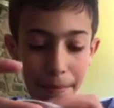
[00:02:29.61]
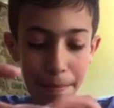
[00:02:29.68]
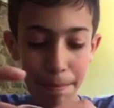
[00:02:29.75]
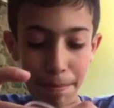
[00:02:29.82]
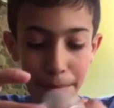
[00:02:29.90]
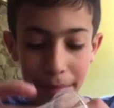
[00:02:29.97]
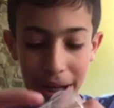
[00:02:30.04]

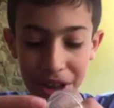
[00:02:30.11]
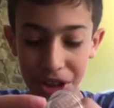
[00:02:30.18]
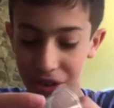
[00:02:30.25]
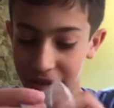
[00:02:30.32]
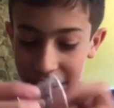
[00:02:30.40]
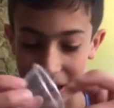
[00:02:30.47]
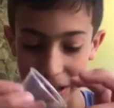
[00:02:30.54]

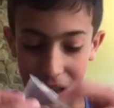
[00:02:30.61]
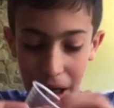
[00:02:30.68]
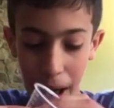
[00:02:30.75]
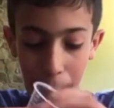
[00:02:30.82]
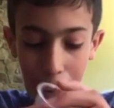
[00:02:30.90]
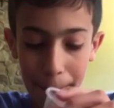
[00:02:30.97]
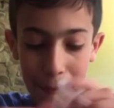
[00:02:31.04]
measuring
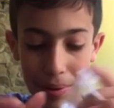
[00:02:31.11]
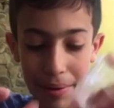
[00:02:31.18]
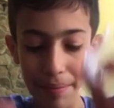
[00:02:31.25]
cup.